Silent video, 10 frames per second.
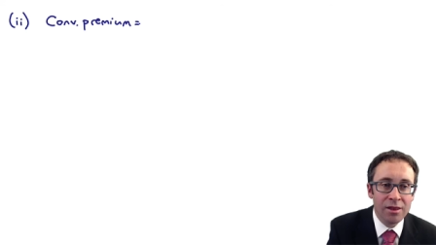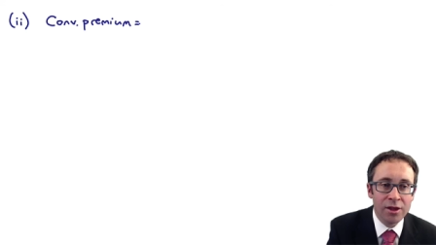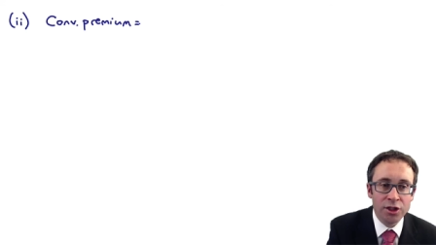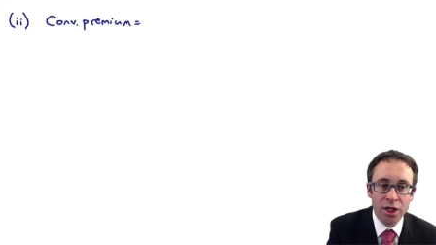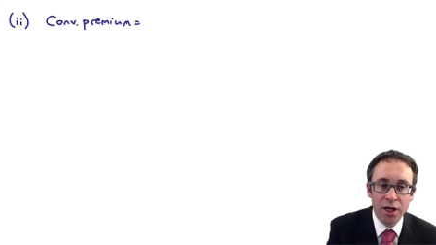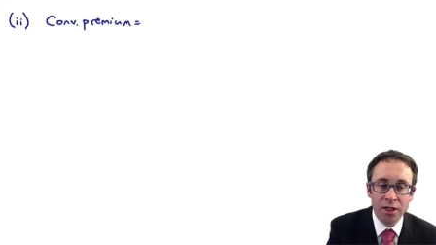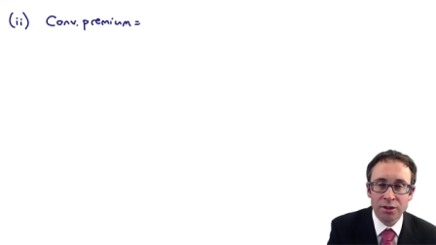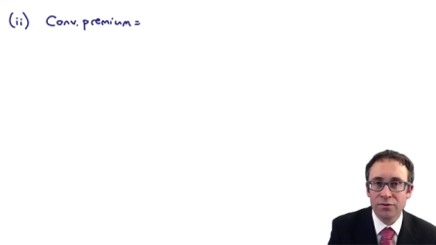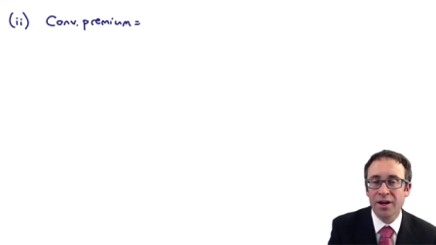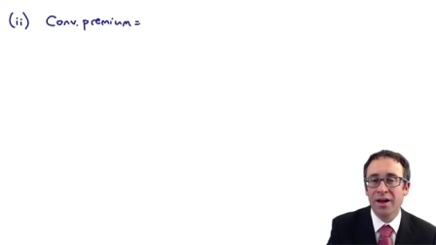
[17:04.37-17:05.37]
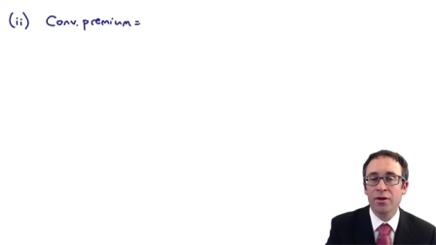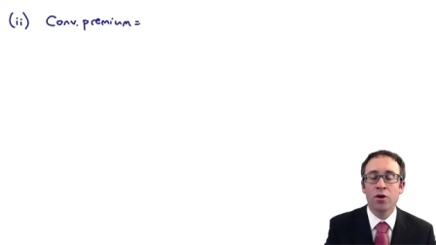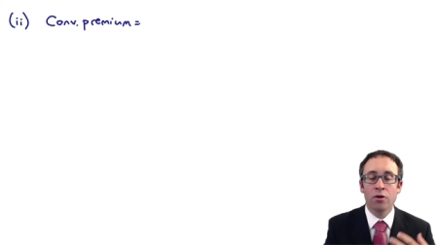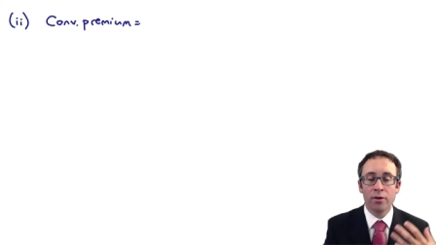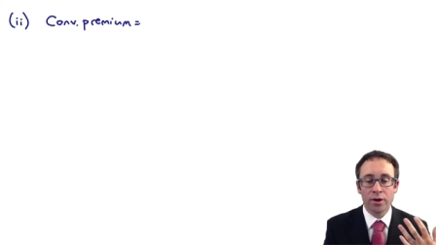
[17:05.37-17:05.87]
the shares, so if you like the
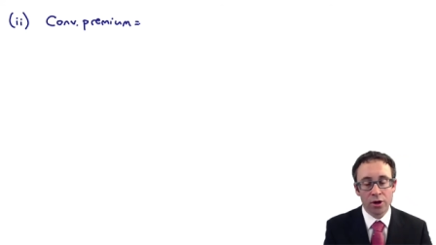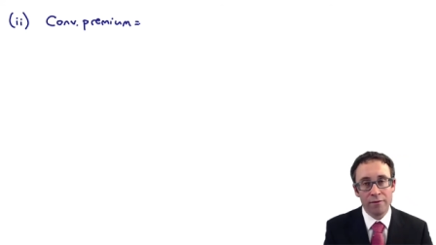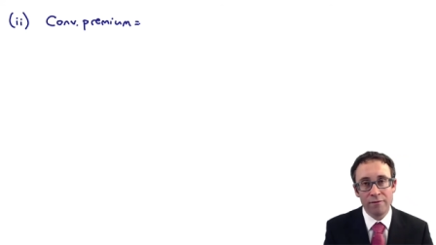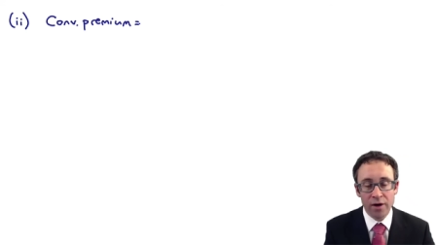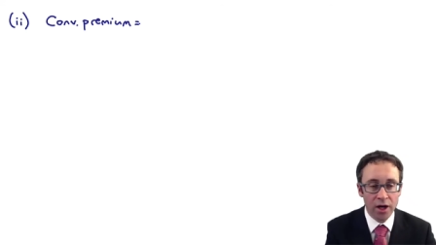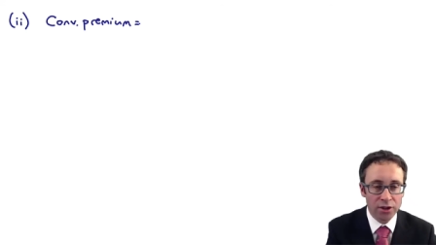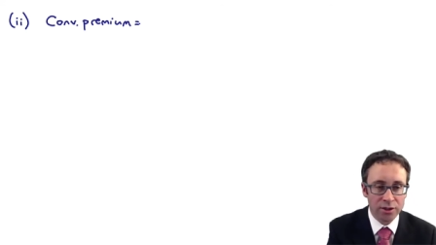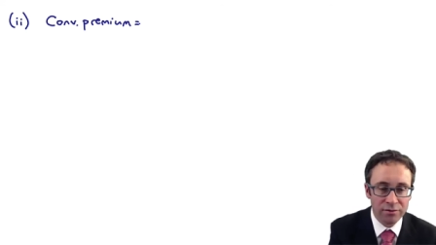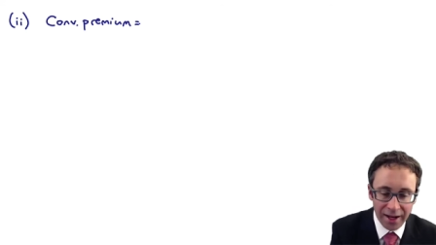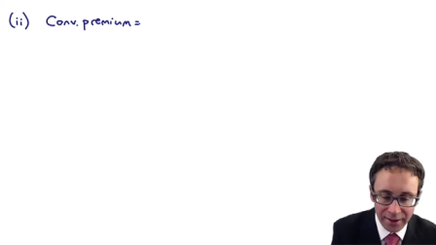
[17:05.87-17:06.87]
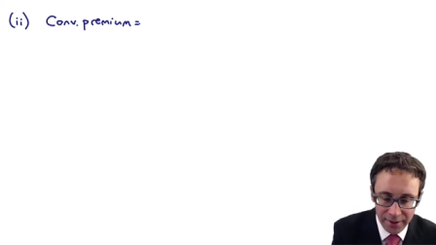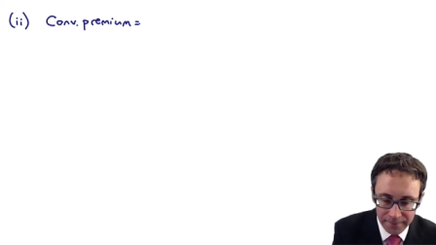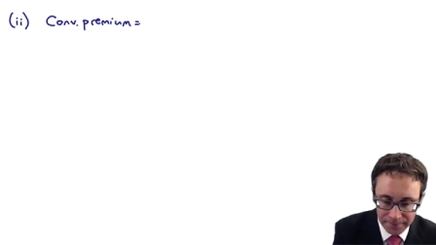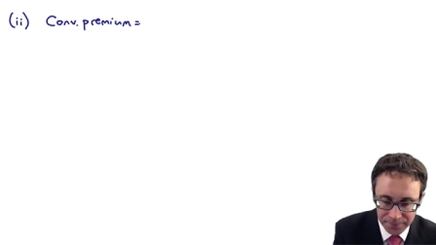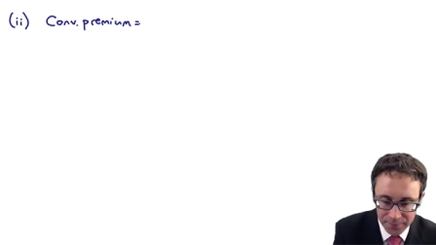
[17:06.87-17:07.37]
current conversion
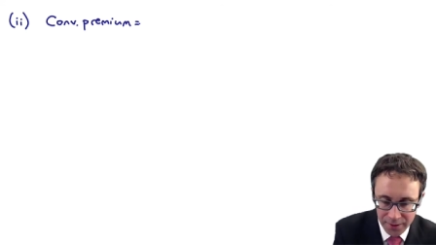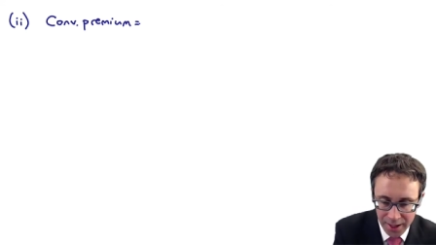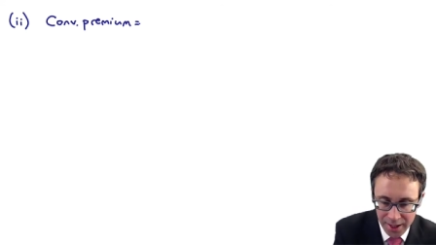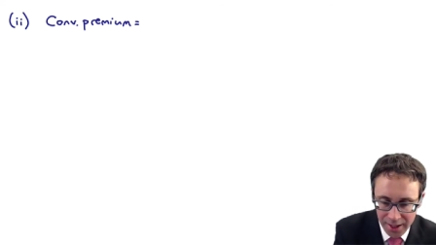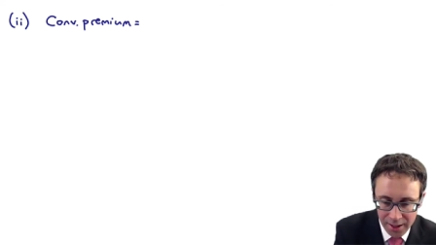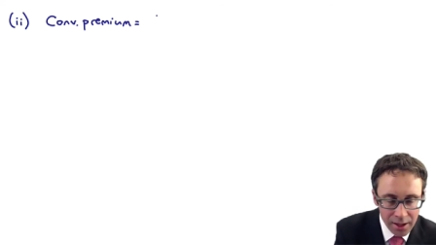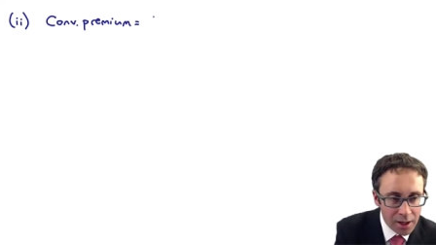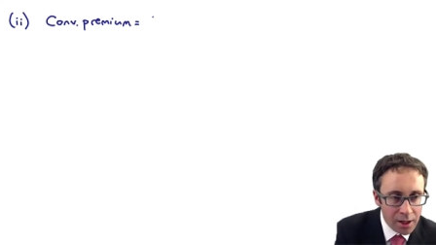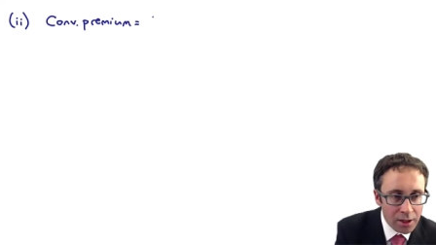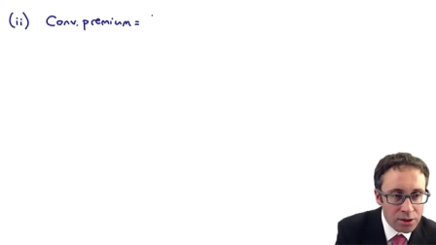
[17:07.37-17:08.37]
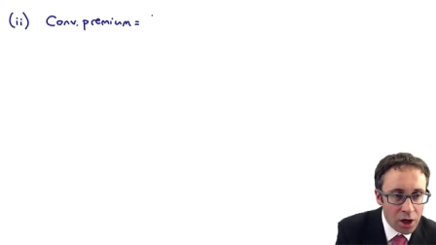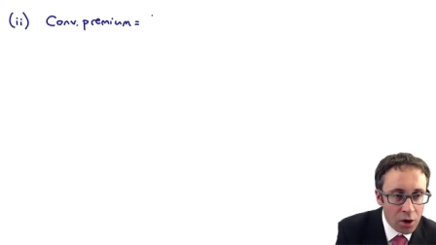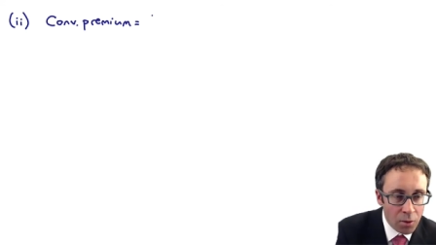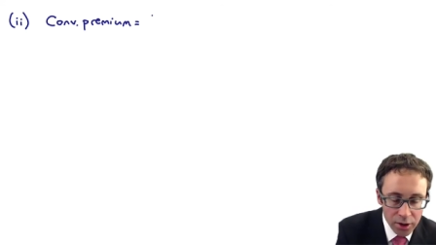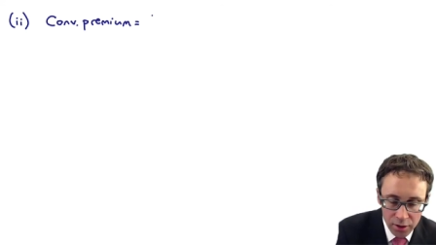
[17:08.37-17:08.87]
value. Okay,
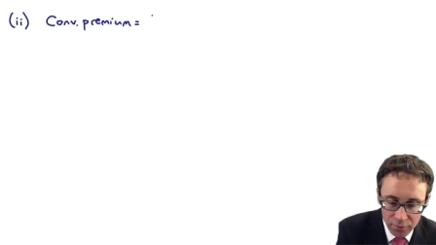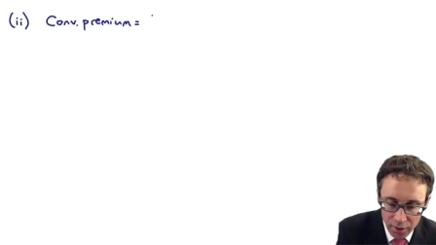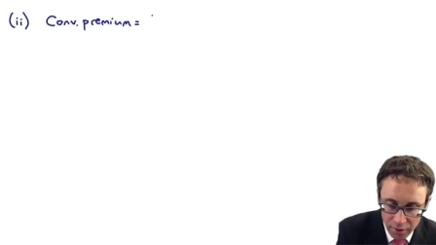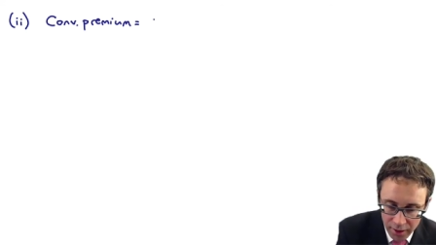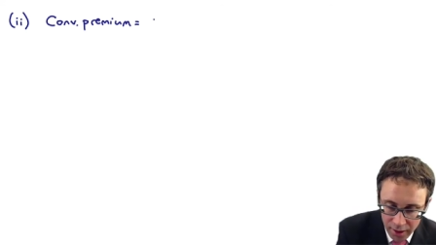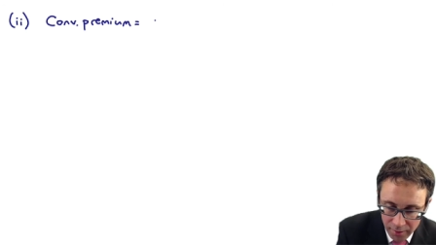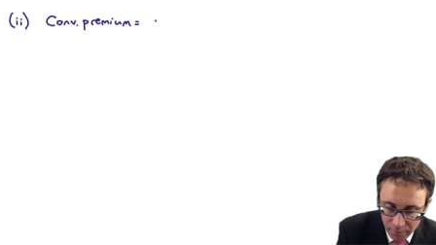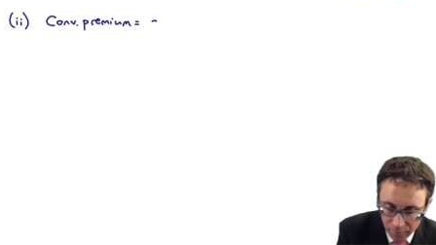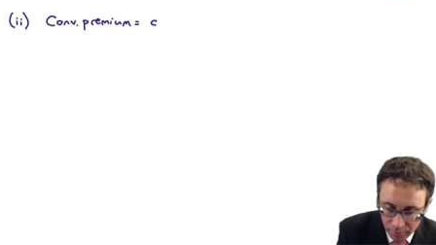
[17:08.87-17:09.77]
so what you've got there